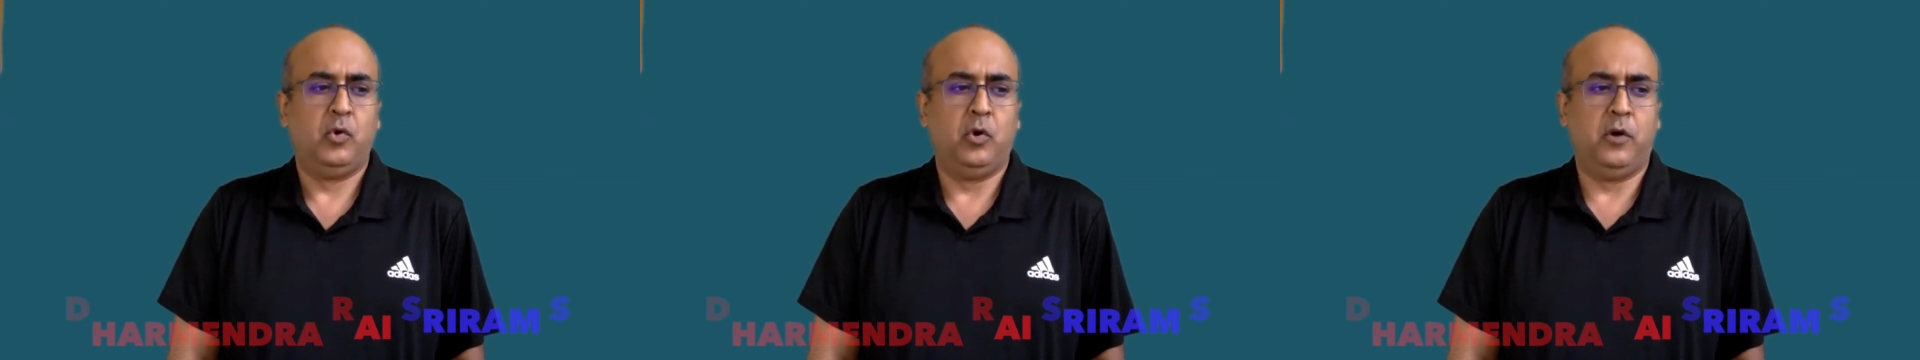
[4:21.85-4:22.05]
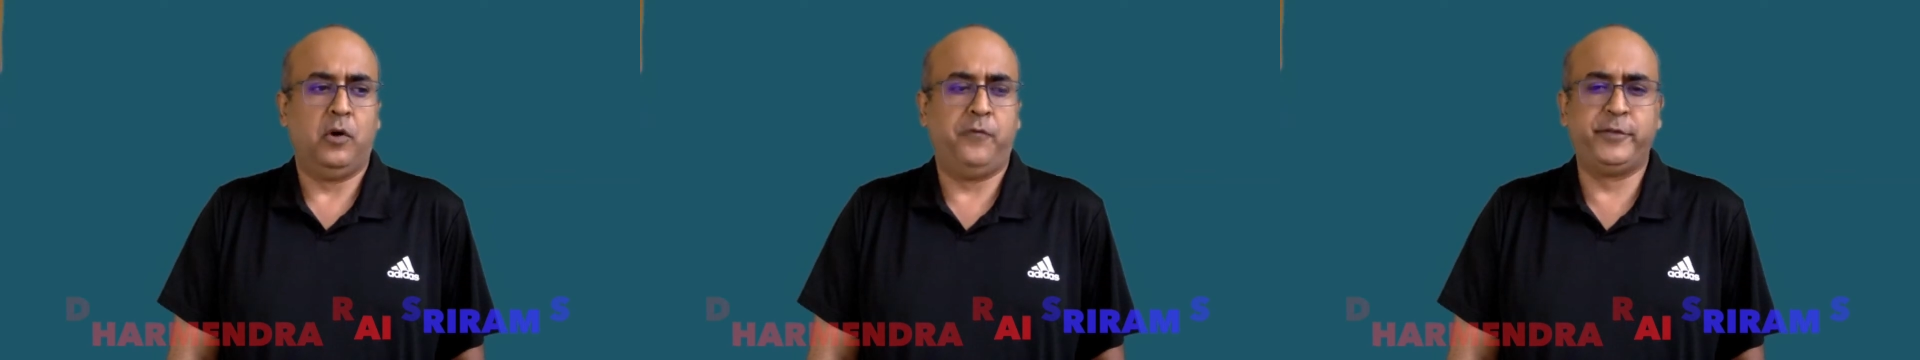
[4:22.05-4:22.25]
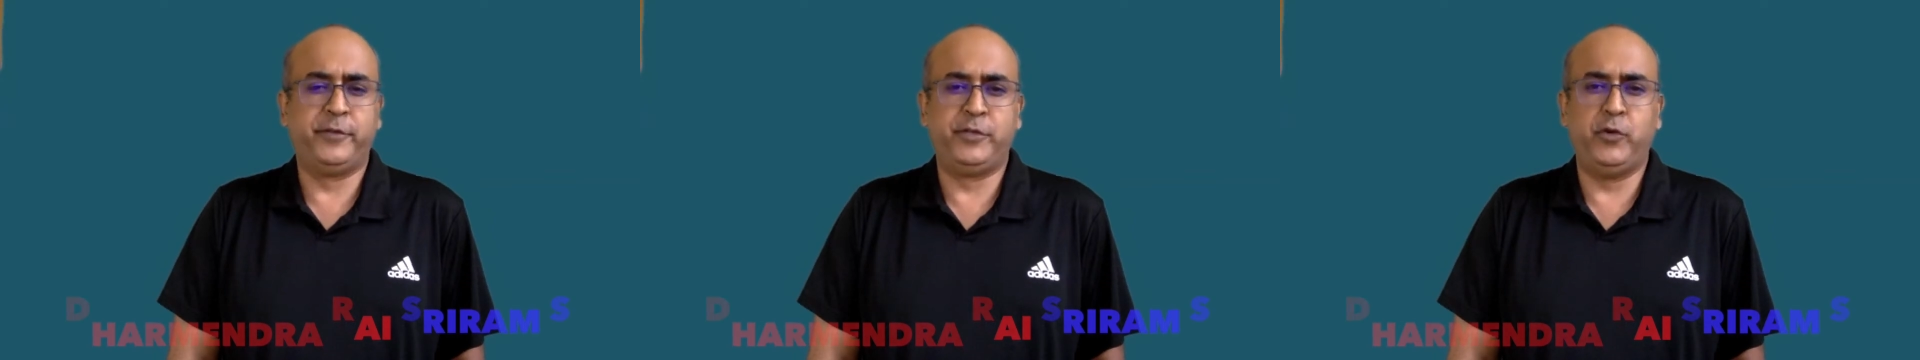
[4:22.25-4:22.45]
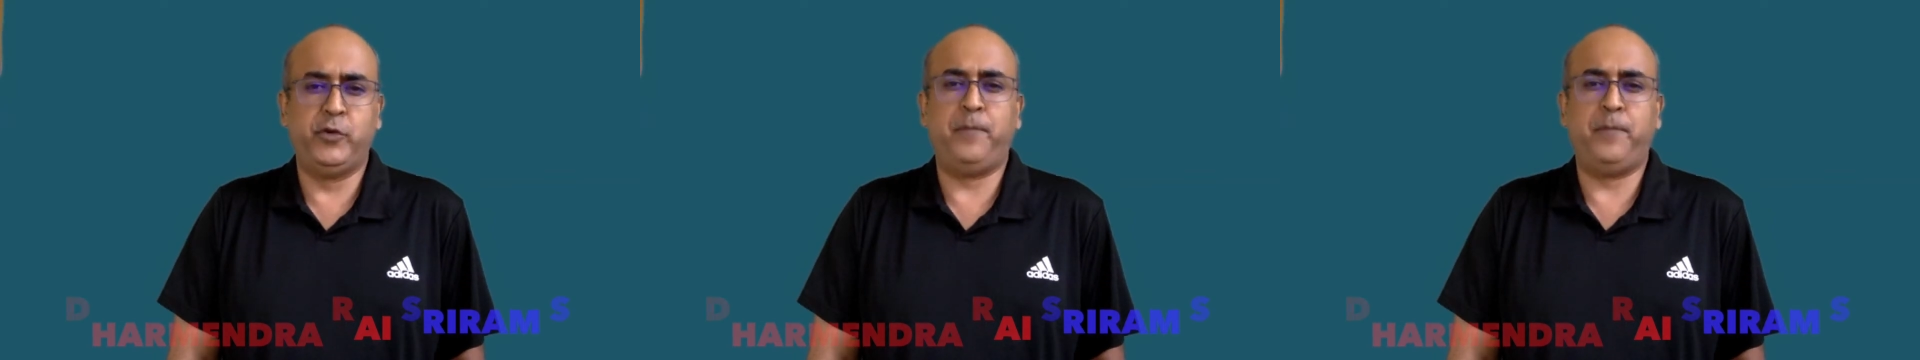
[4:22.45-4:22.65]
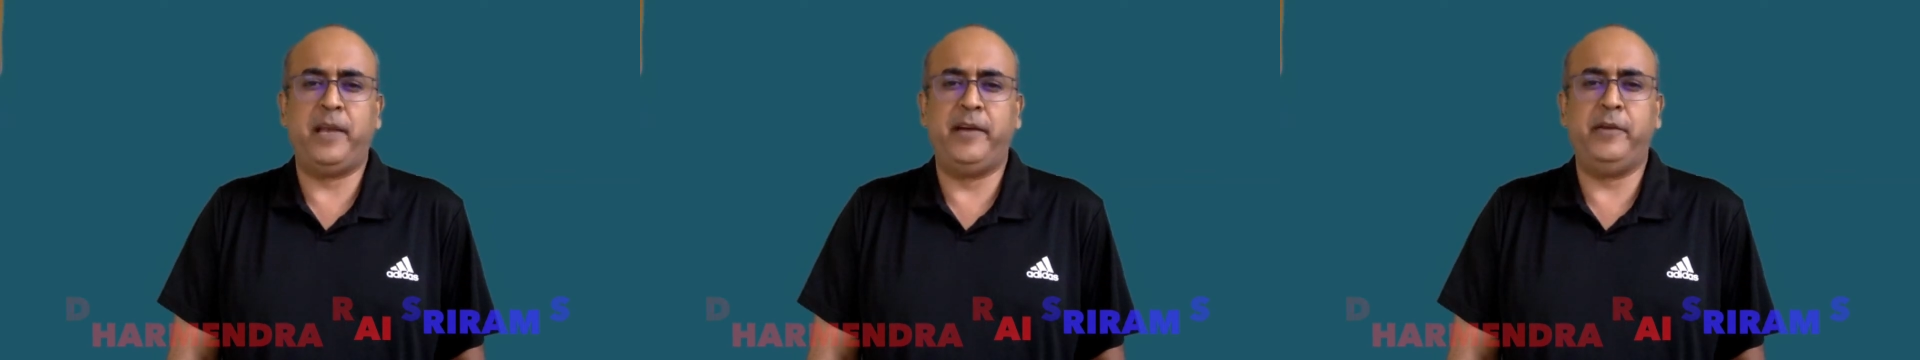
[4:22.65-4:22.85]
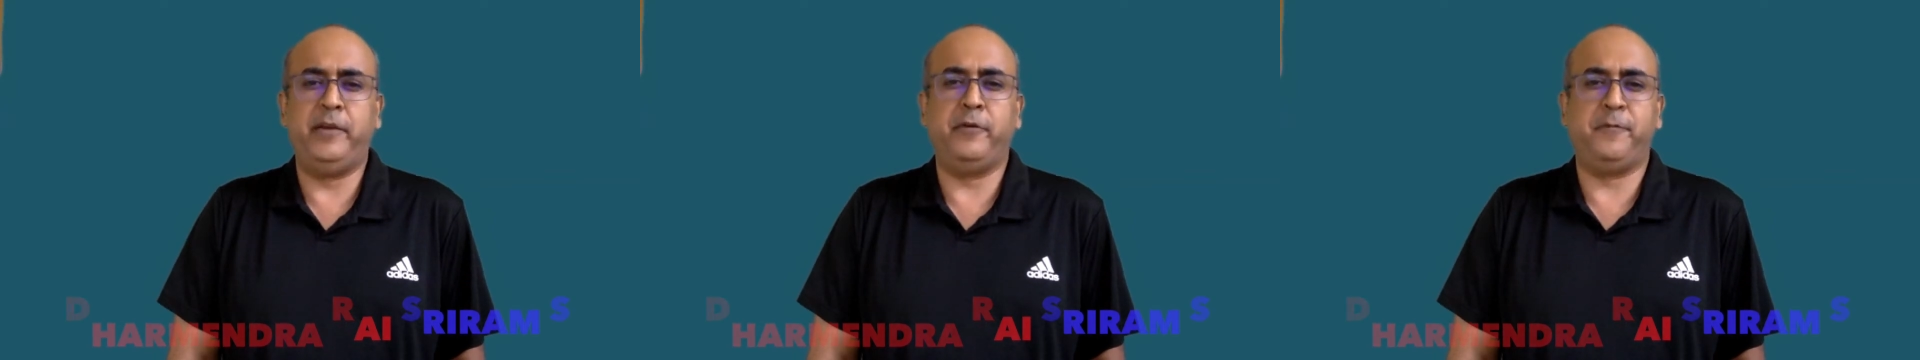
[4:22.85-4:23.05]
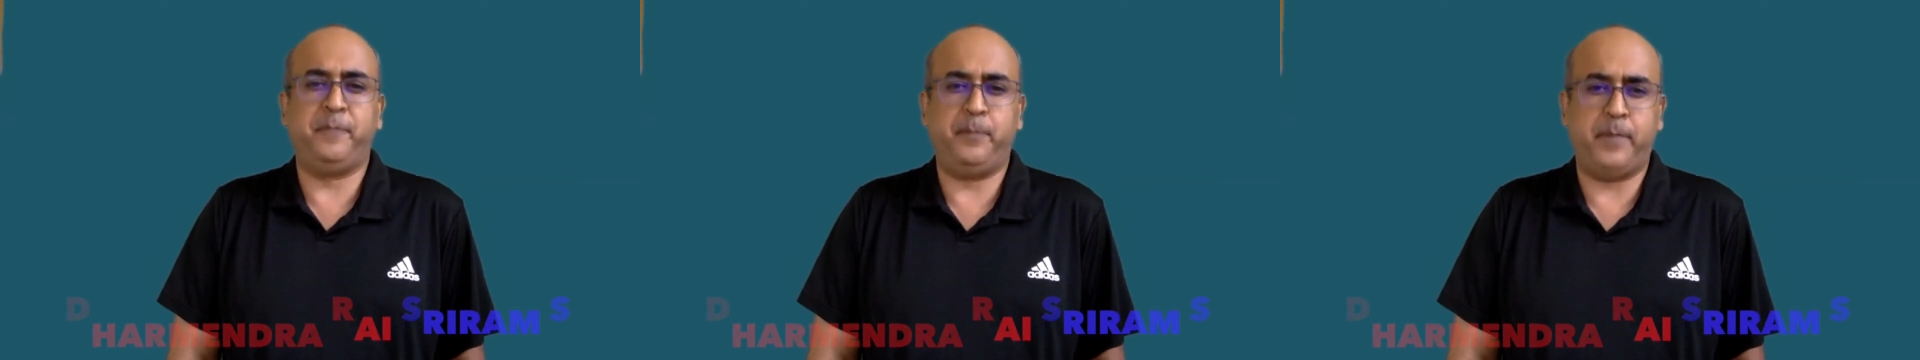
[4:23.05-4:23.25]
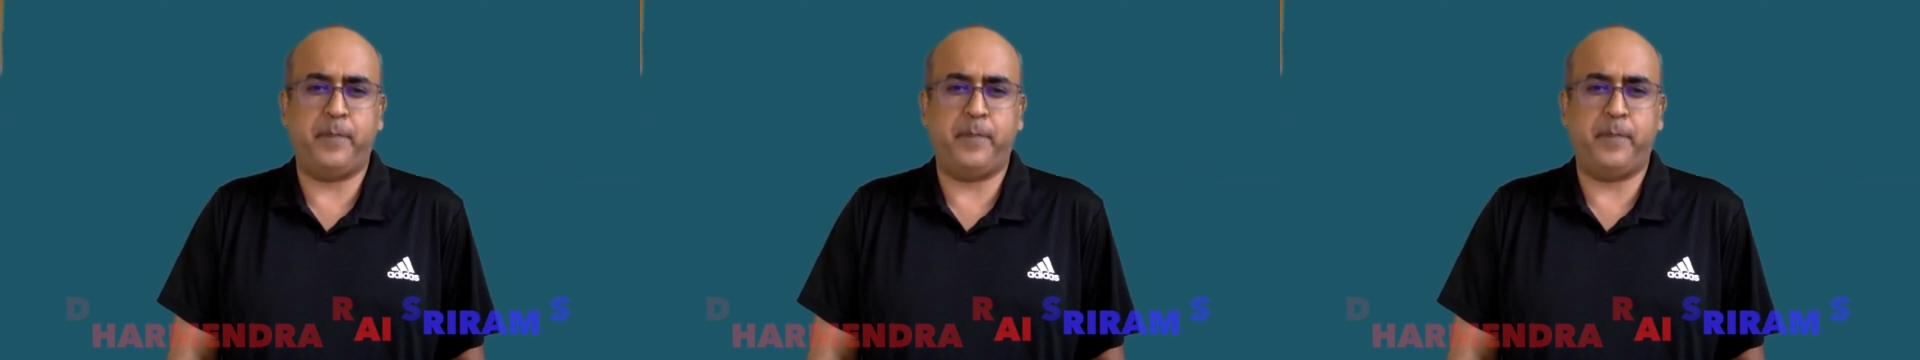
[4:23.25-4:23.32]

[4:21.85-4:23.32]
offers you plenty of